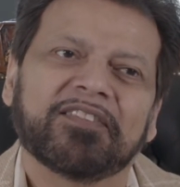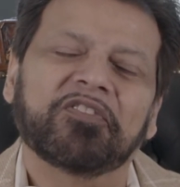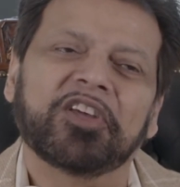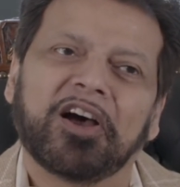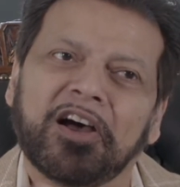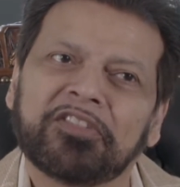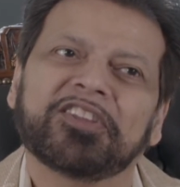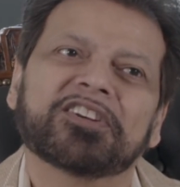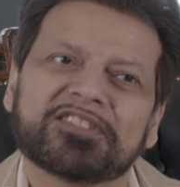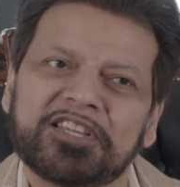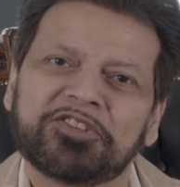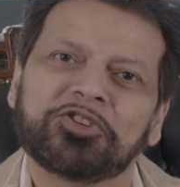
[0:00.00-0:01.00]
the others
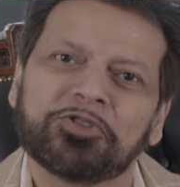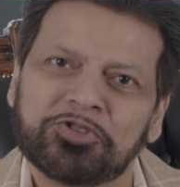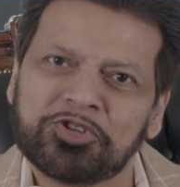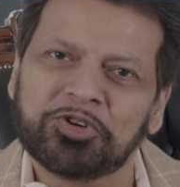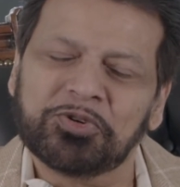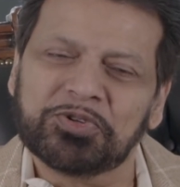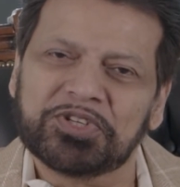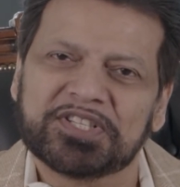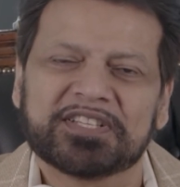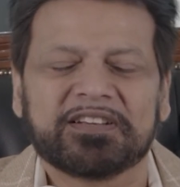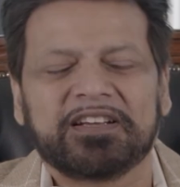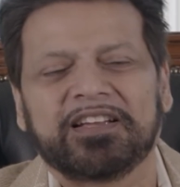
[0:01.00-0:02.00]
that you choose,
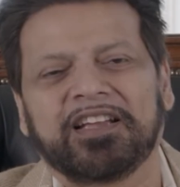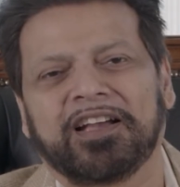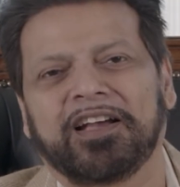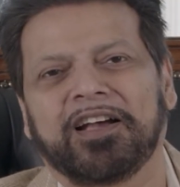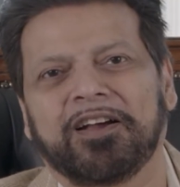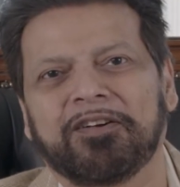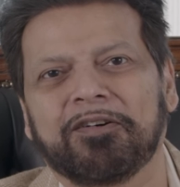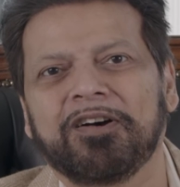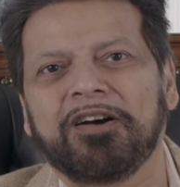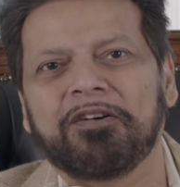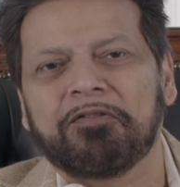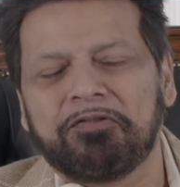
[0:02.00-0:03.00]
uh,
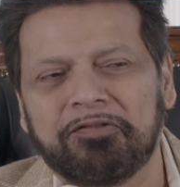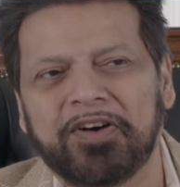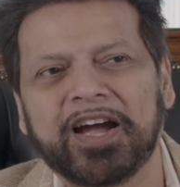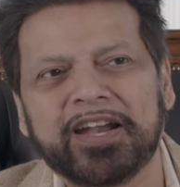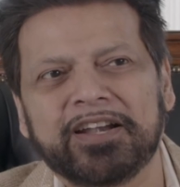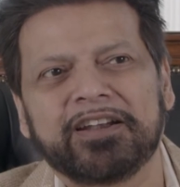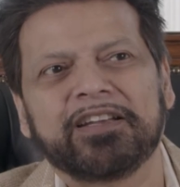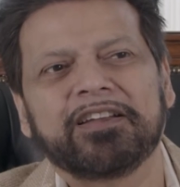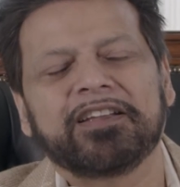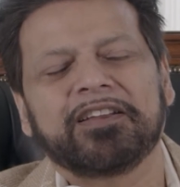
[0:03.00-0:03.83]
find